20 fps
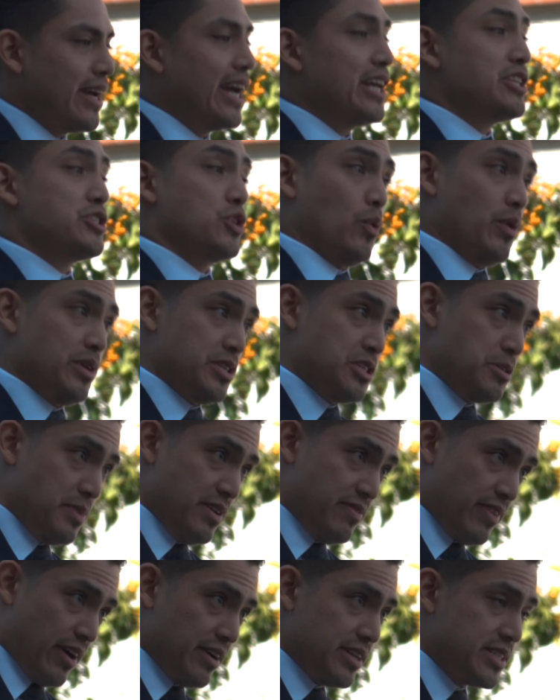It's going to be
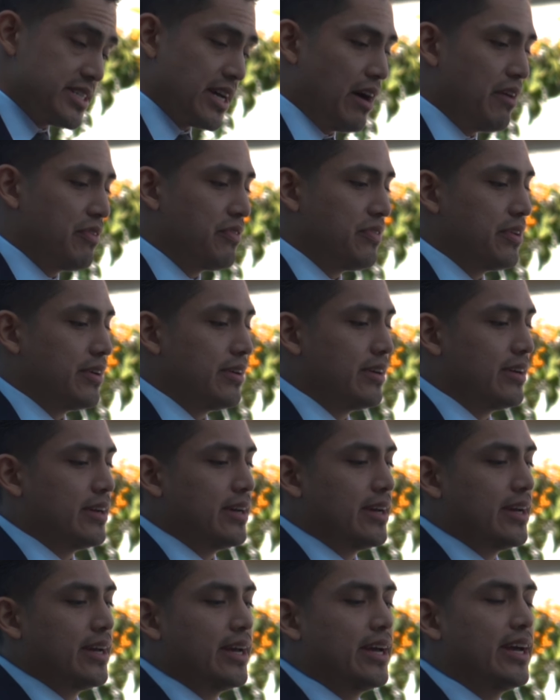very tough.
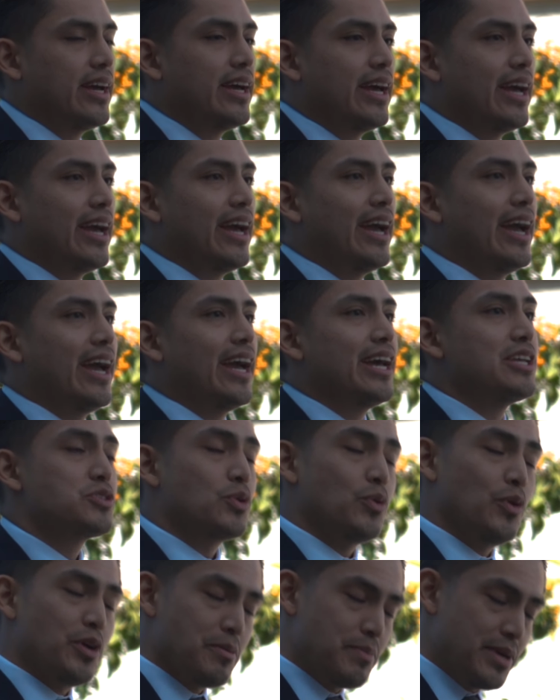It's
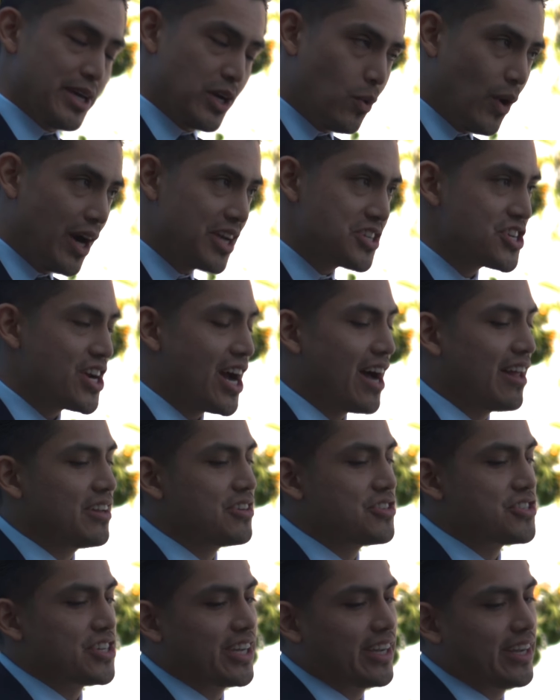going to be quite
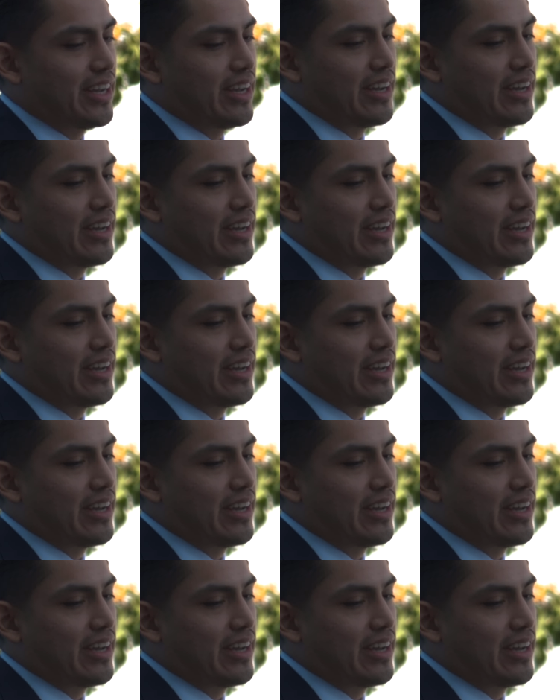challenging,